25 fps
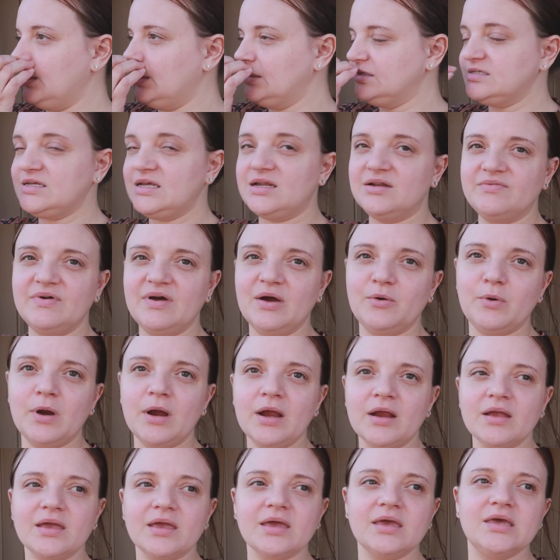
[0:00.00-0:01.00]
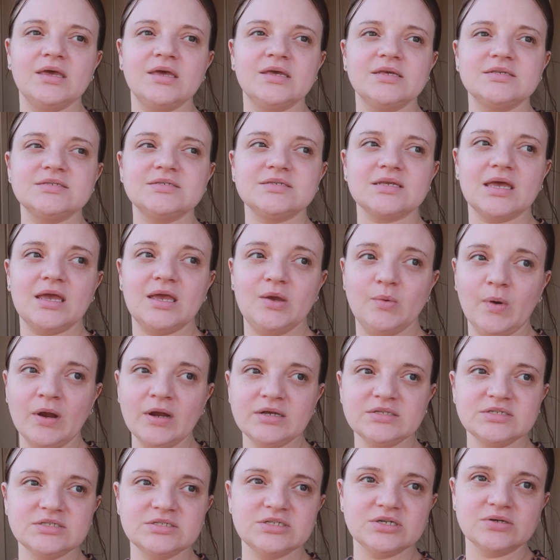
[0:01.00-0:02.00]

instead of at work, is he works